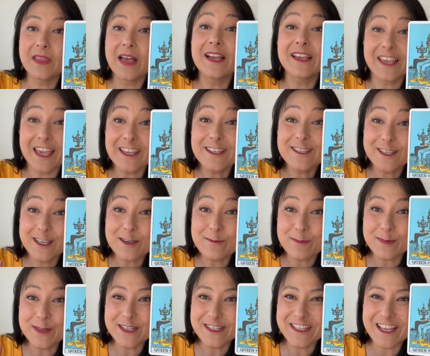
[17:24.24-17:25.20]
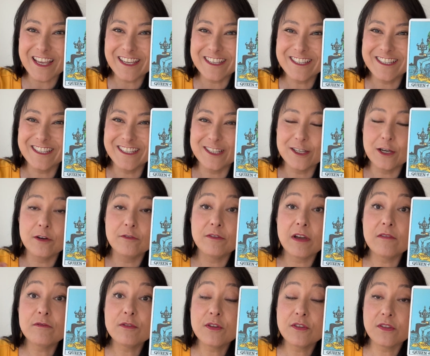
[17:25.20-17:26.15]
gatekeepers actually of
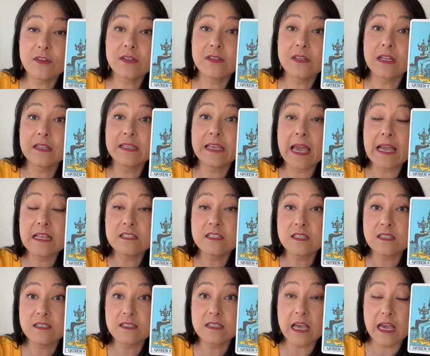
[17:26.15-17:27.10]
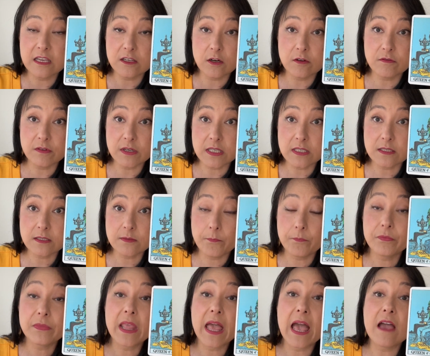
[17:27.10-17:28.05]
everything that gets inside of us,
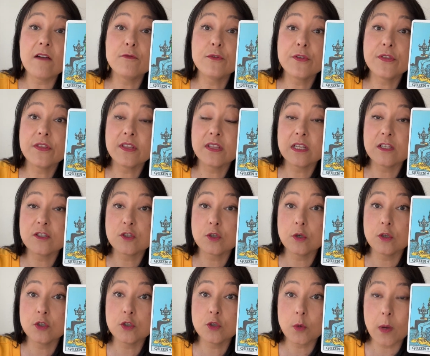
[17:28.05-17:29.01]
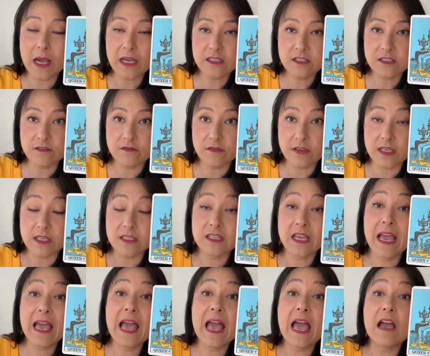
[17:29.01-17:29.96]
everything that is going to activate,
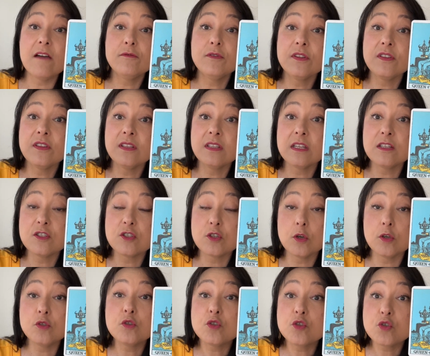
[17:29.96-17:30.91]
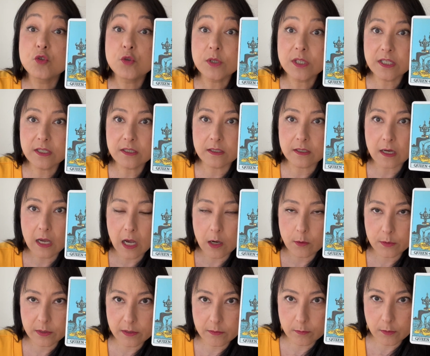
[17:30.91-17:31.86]
everything that is going to trigger
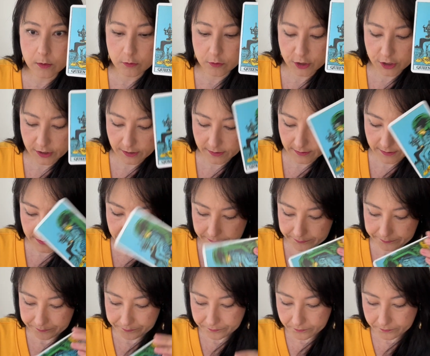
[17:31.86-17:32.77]
our emotions.